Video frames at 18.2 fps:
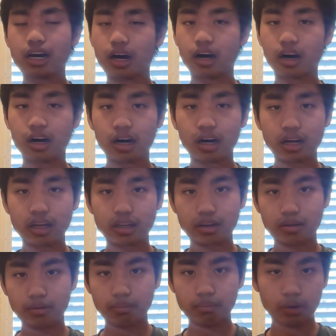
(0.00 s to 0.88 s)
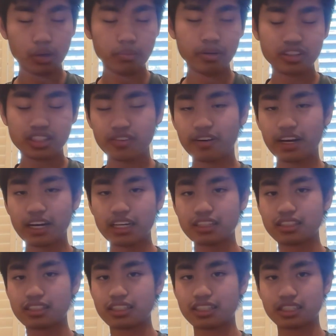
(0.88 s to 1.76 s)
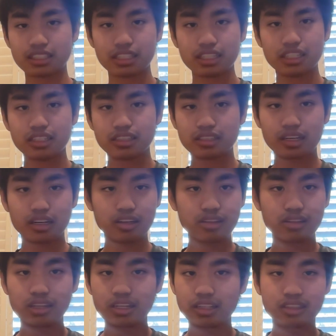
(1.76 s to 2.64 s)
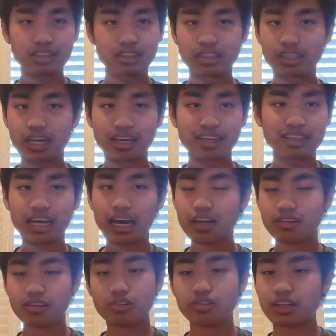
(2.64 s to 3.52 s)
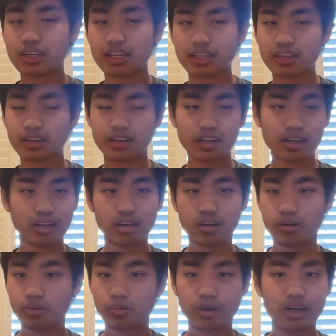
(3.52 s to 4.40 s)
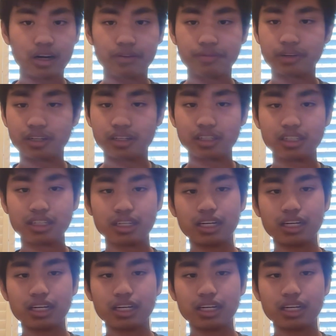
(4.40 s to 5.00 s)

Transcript: on mobile devices. So you can just like download it or whatever.